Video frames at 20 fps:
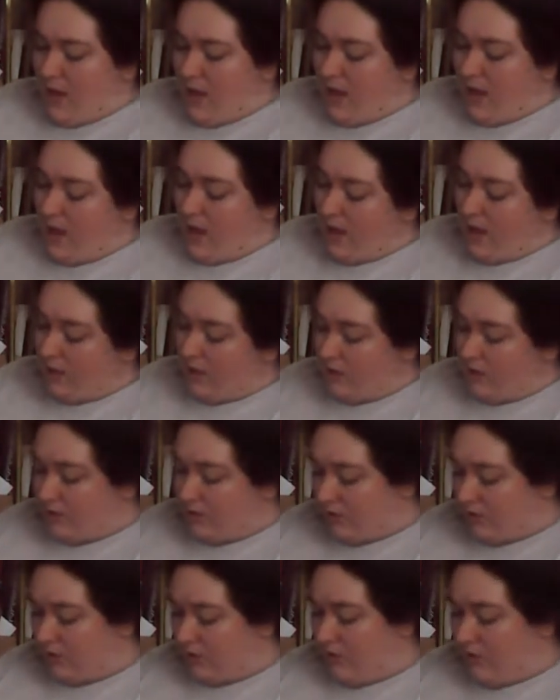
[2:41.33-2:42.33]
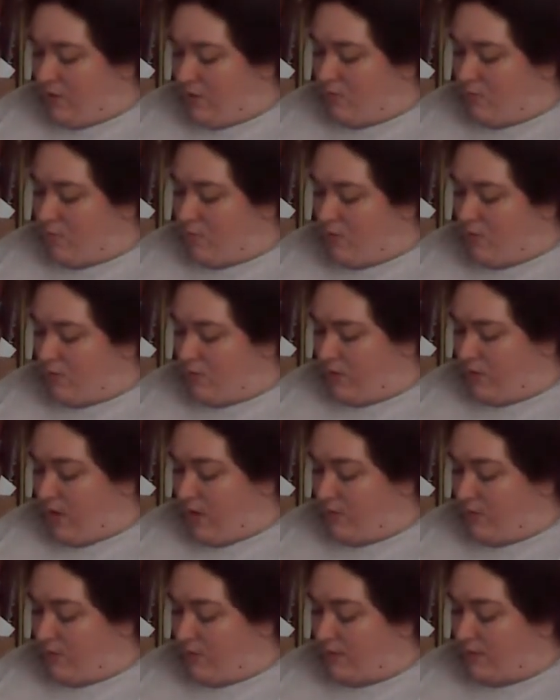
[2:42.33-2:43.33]
Hitler
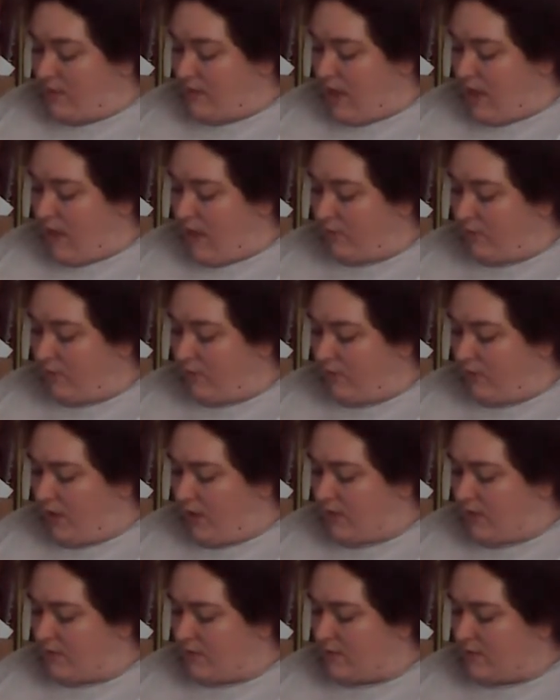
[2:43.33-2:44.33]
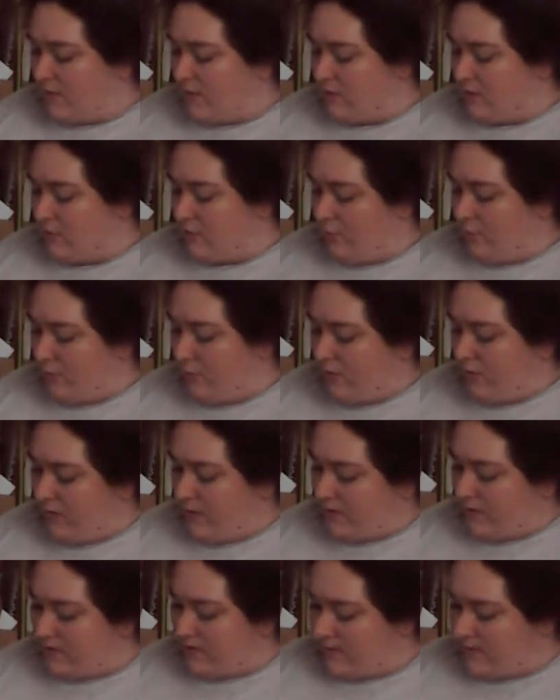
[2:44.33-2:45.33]
must have realized its growing
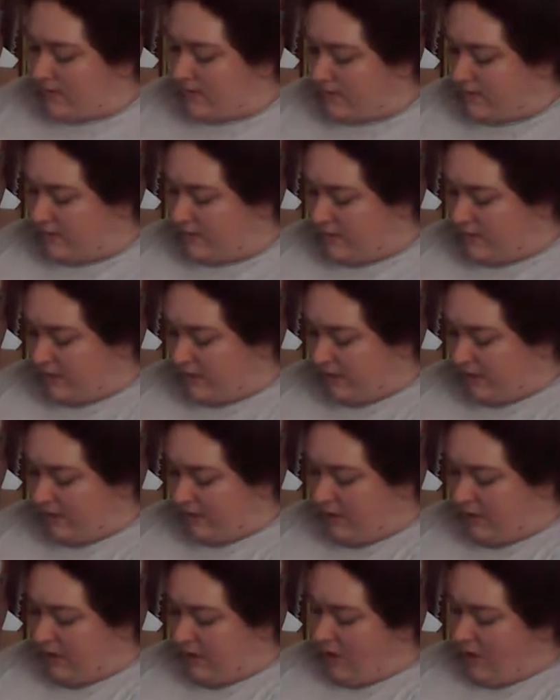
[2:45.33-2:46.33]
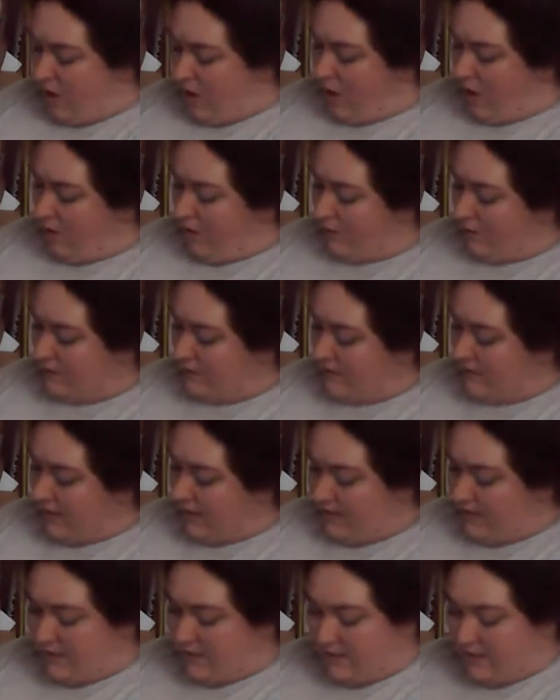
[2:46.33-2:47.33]
necessity of
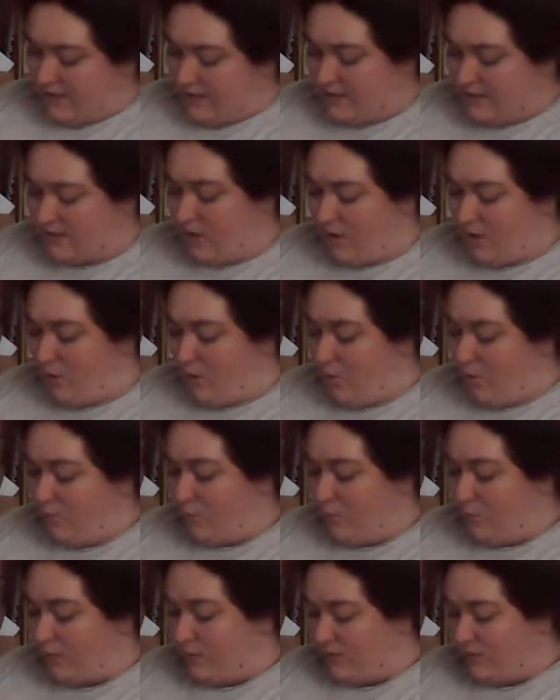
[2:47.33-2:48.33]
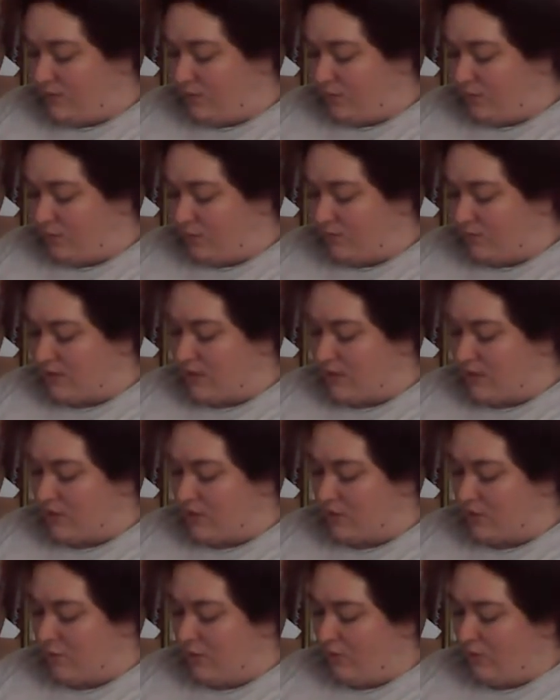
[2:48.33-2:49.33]
stating his own principles in his
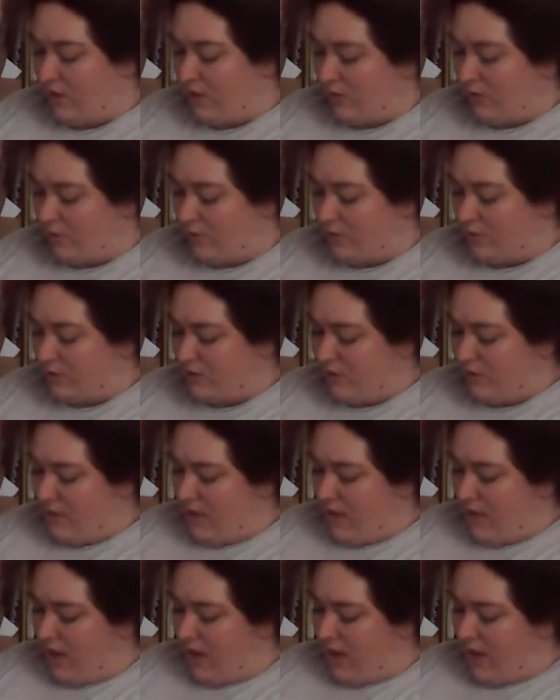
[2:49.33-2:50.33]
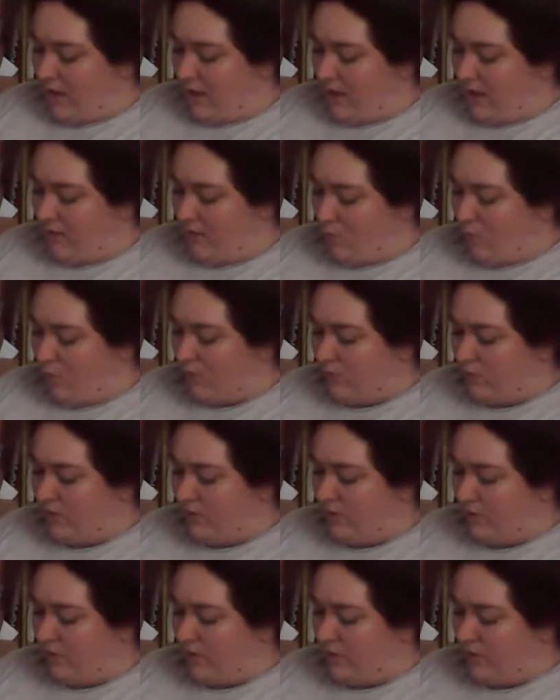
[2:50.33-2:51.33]
own language in a more
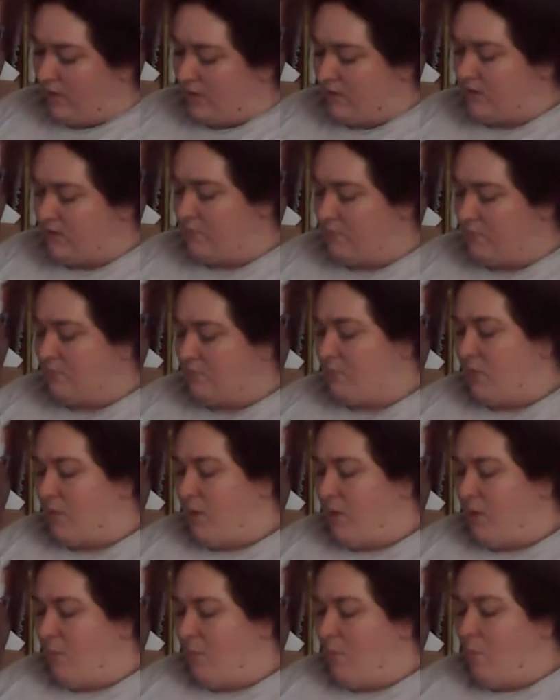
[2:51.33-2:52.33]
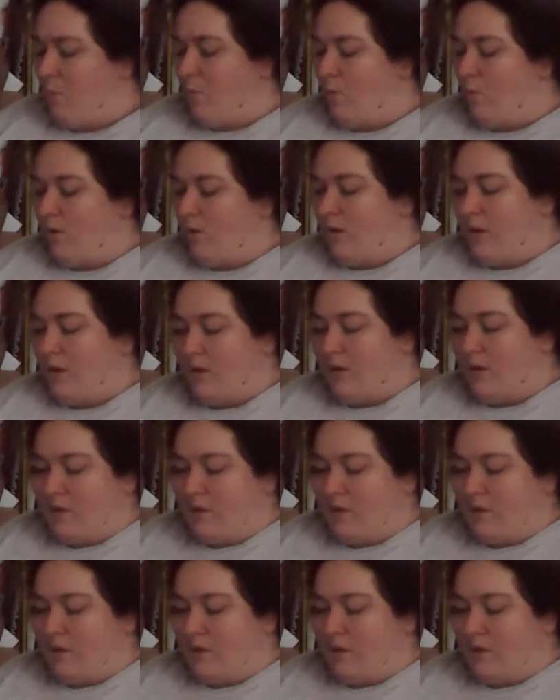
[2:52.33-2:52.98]
definite, more